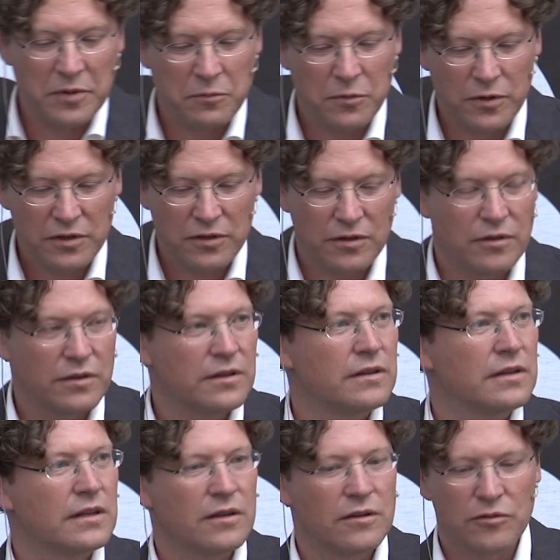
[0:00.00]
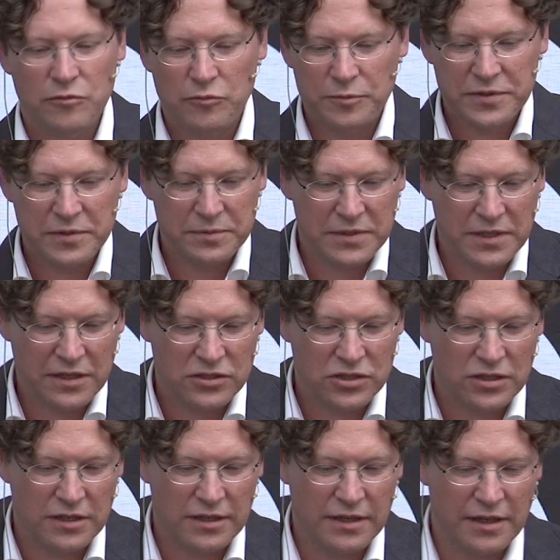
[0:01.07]
been working on in our group
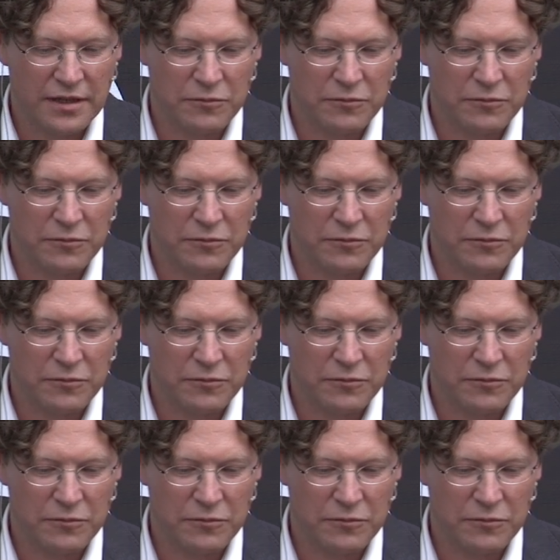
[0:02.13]
substantially.